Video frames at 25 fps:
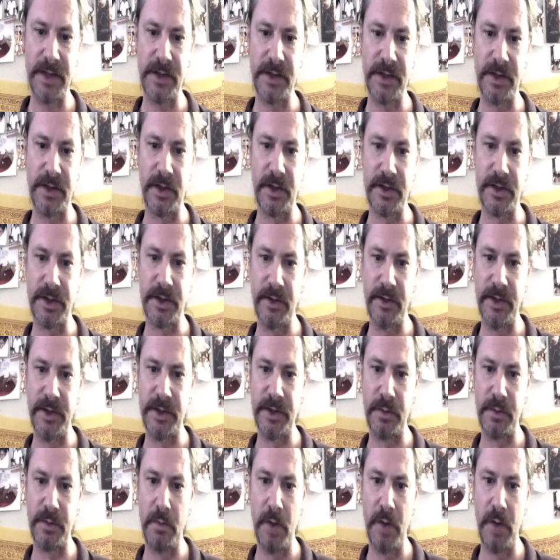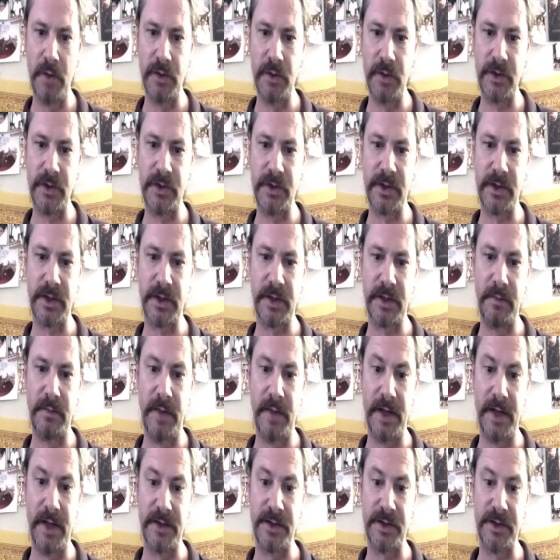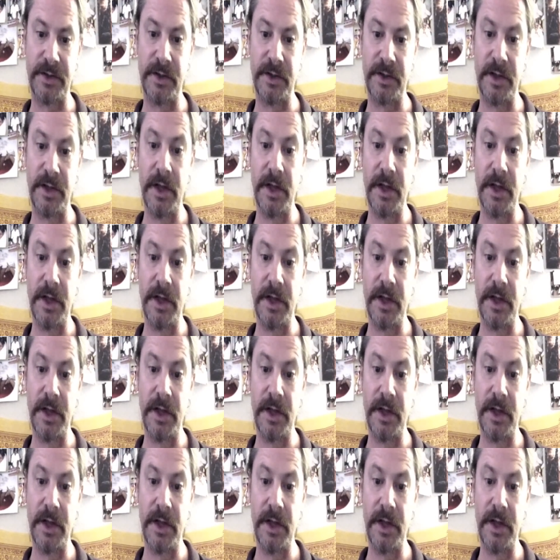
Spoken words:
is also its most combust.